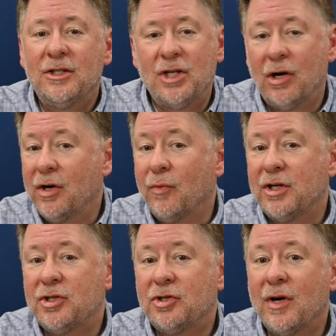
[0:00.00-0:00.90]
charity
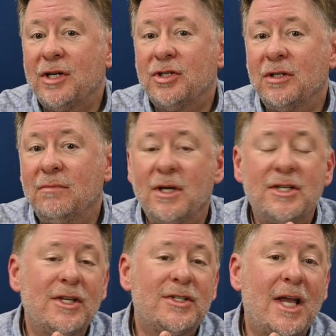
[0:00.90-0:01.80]
registration,
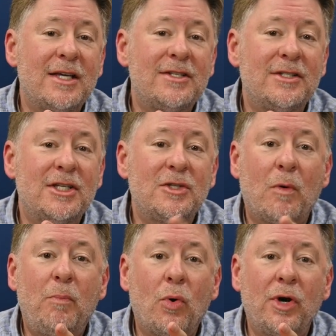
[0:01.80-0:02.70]
business licenses,
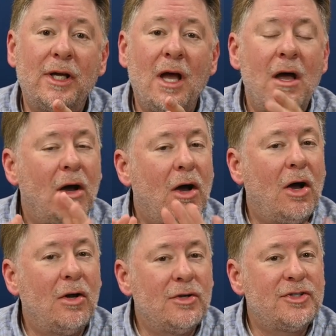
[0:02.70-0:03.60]
reporting,
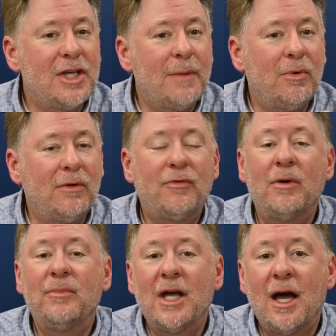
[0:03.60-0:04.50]
all separate
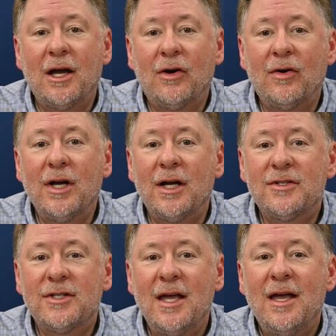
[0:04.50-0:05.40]
from the
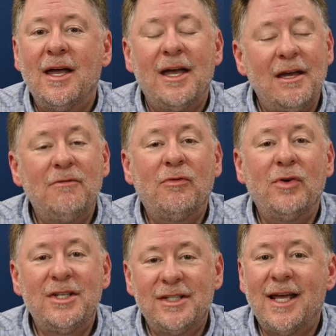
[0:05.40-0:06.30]
IRS.
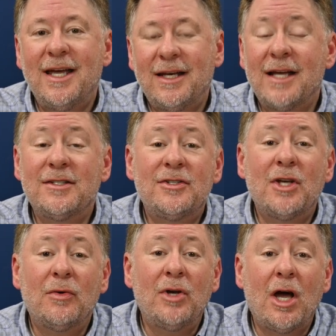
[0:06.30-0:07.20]
Every state has its
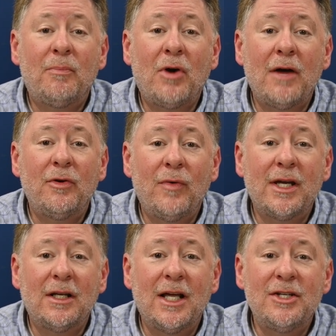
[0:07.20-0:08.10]
own nonprofit
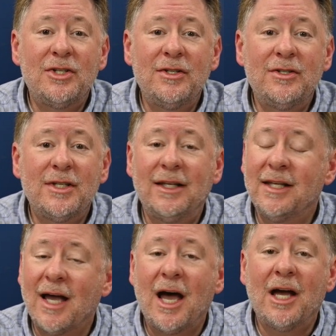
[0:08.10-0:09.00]
regulations, and
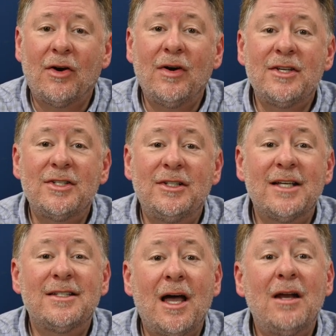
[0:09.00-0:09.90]
the IRS
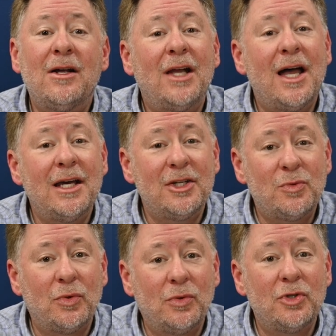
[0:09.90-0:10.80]
does not align its
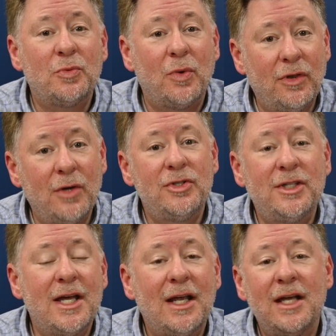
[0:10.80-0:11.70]
rules with those
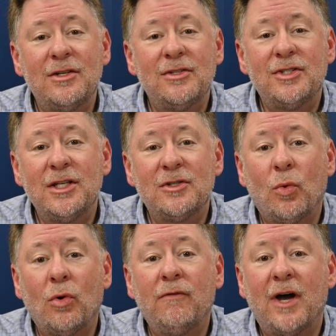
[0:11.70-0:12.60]
state agencies
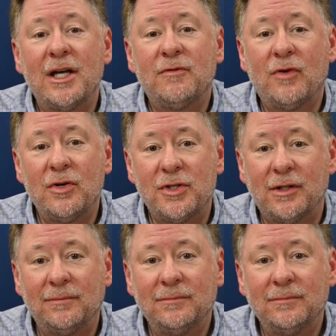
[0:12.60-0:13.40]
or vice versa.